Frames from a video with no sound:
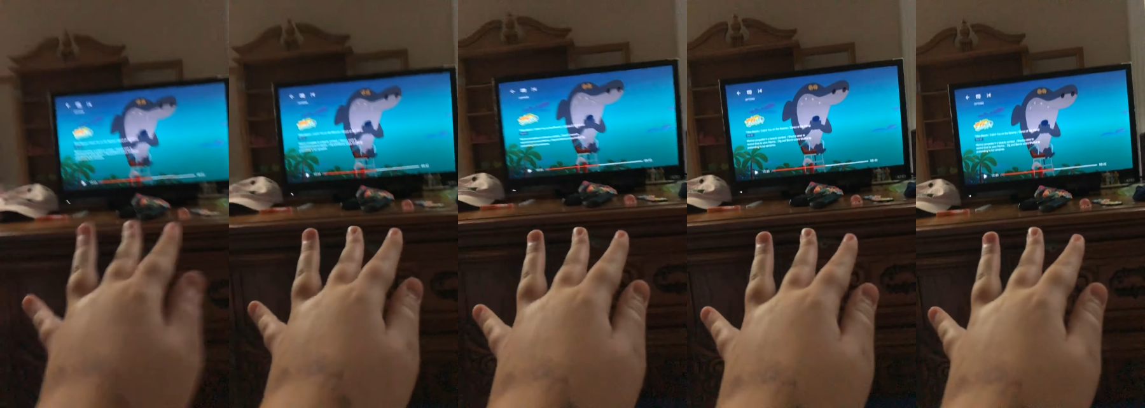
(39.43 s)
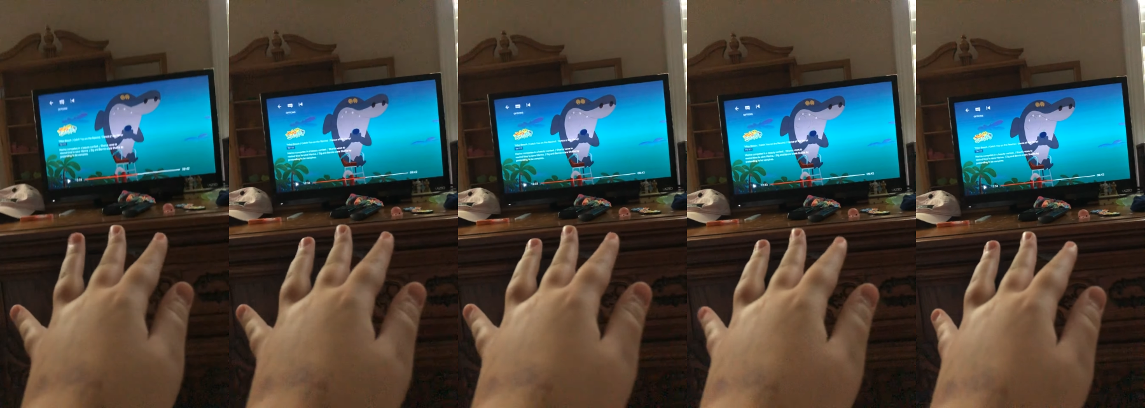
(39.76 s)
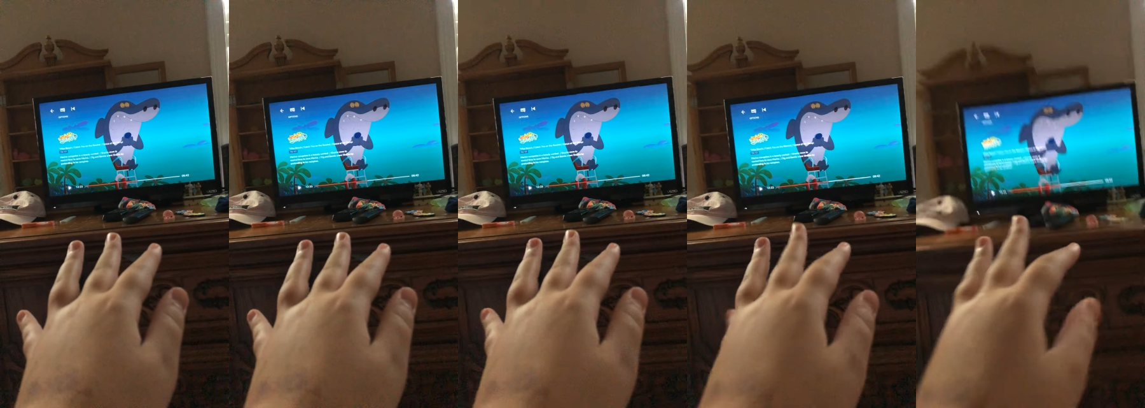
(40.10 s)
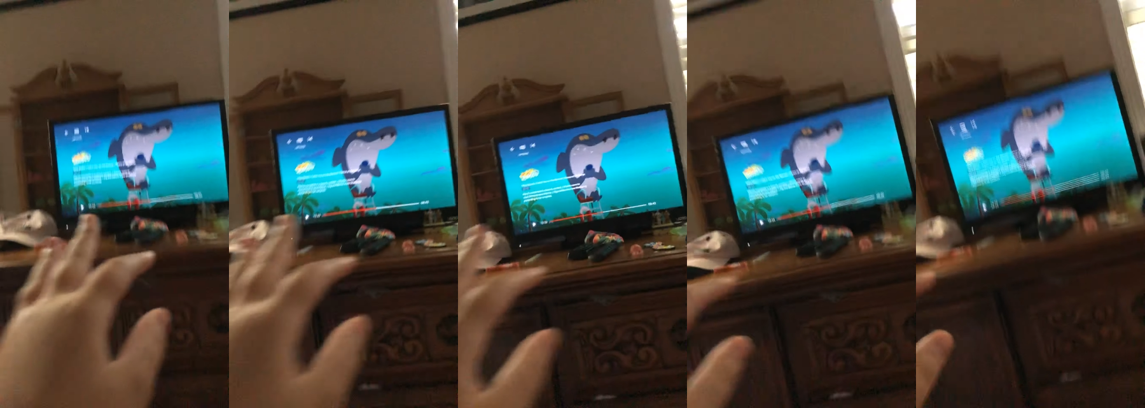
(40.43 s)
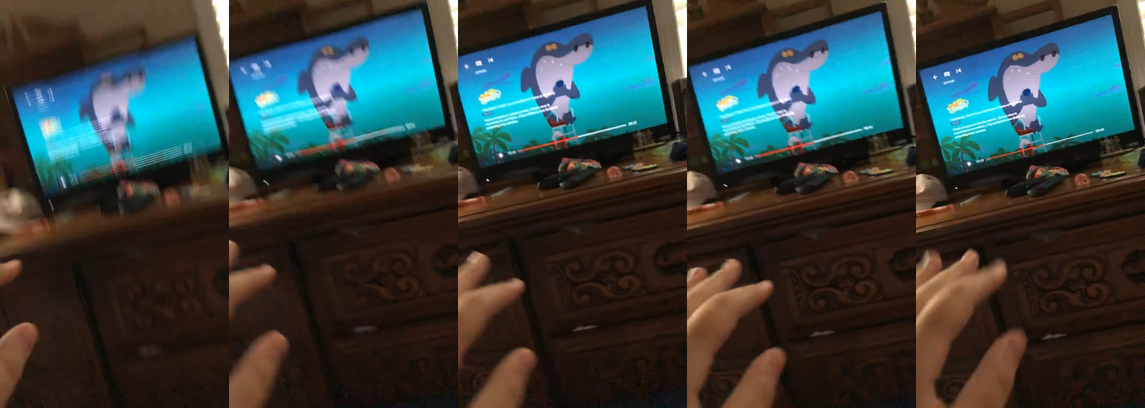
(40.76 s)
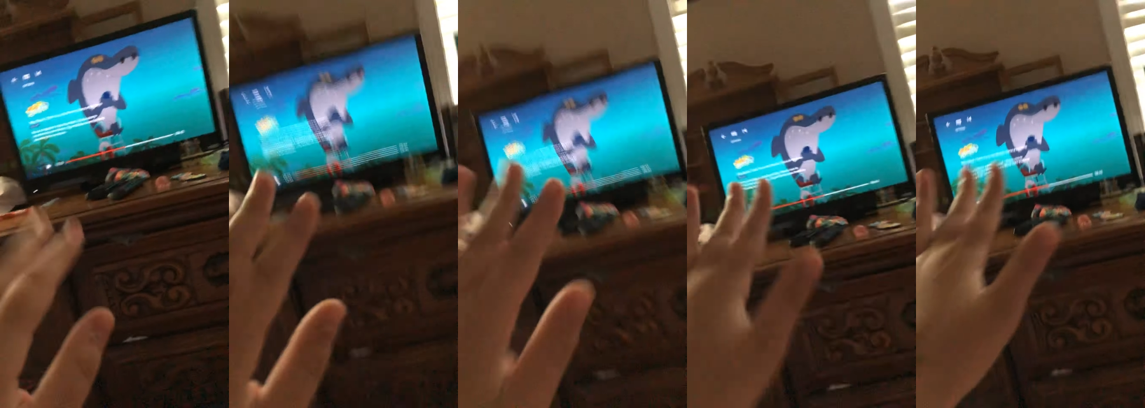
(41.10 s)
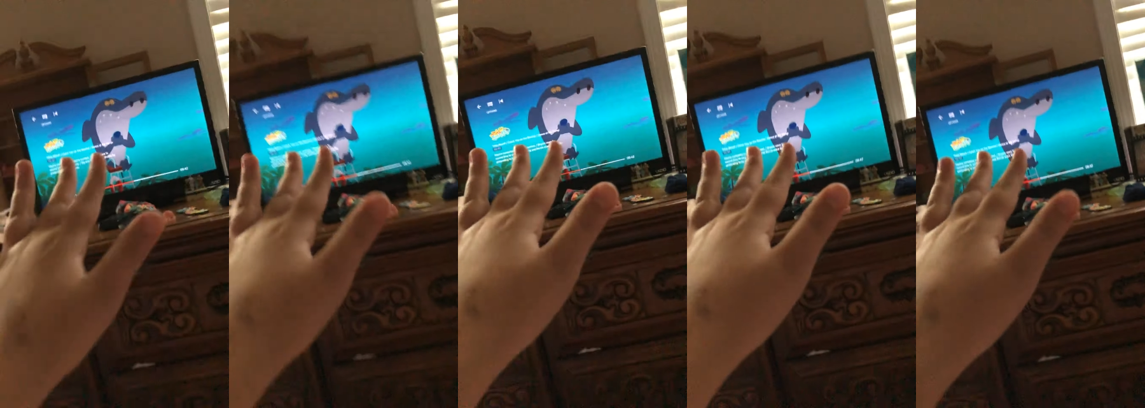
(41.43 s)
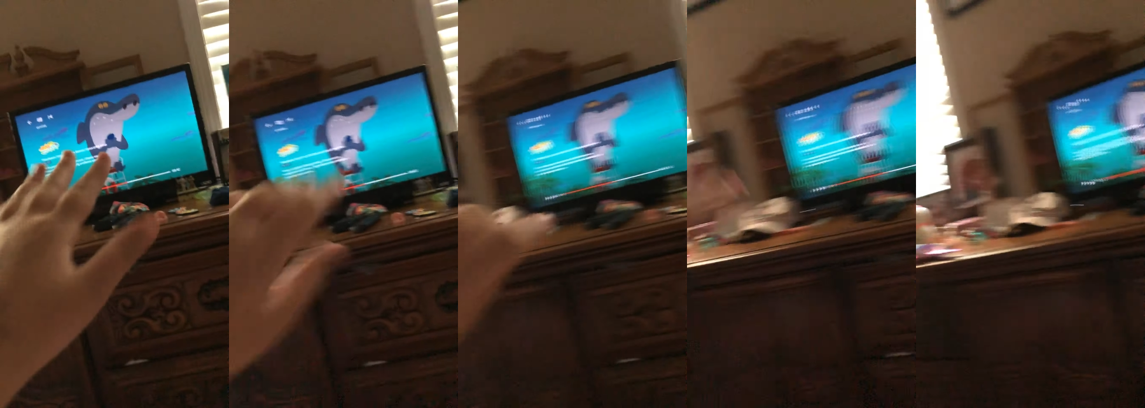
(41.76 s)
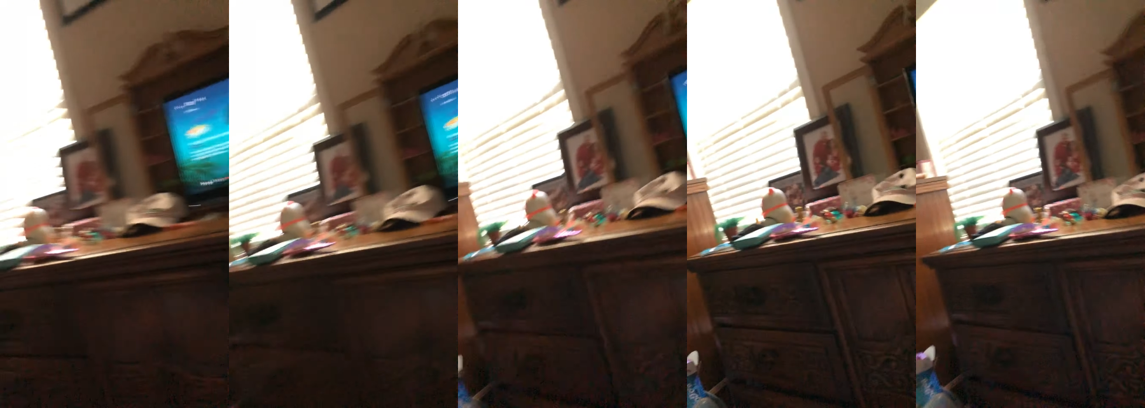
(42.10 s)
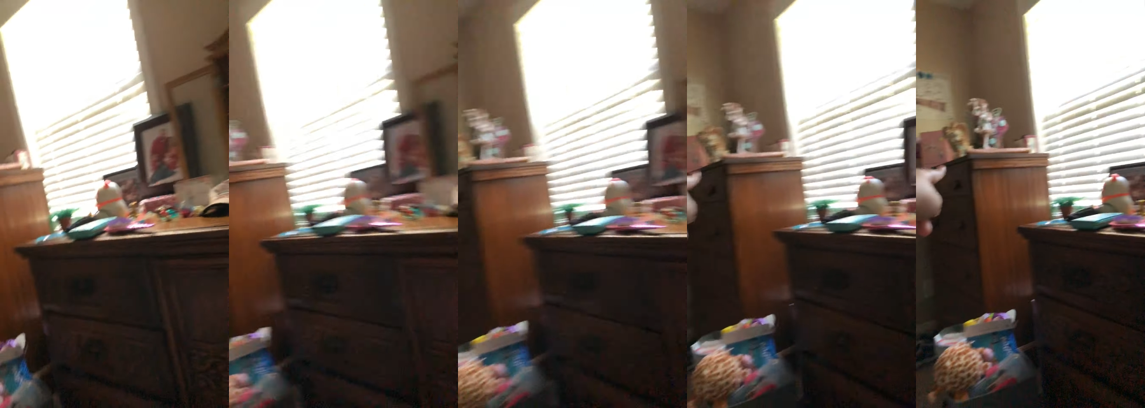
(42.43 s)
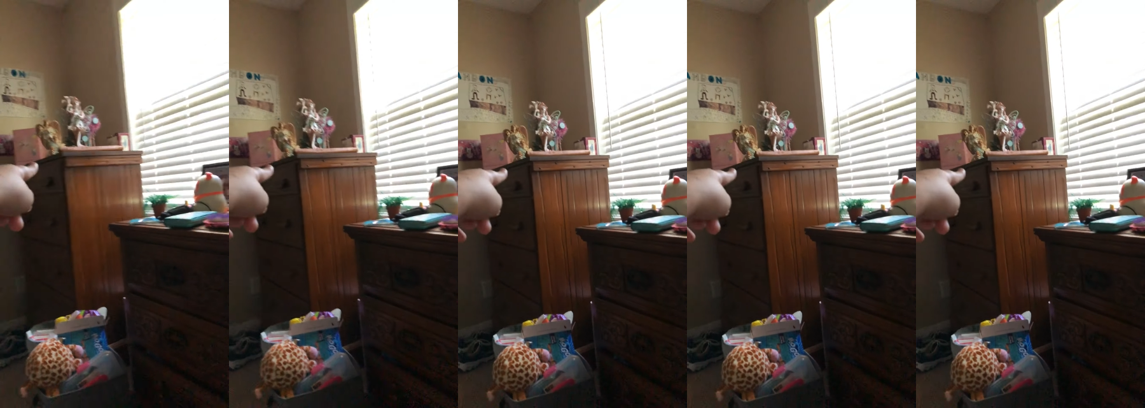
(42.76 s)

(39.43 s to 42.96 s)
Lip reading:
[unreadable: no face in view]